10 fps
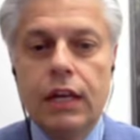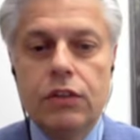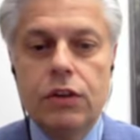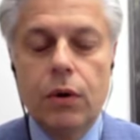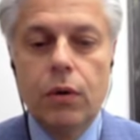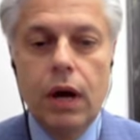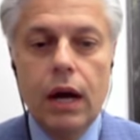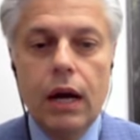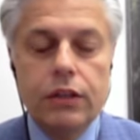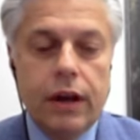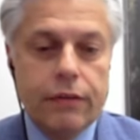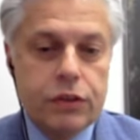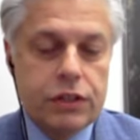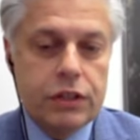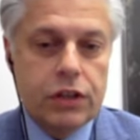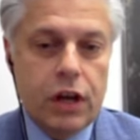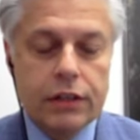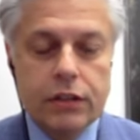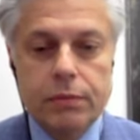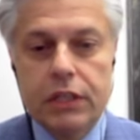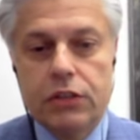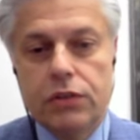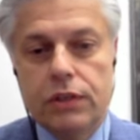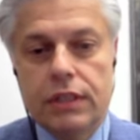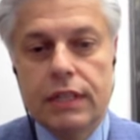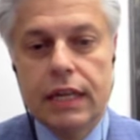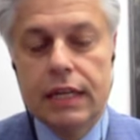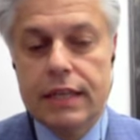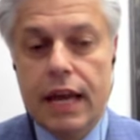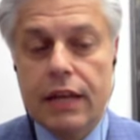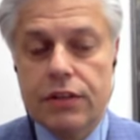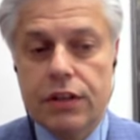So uh, you have to see your doctor because you need to get a test, and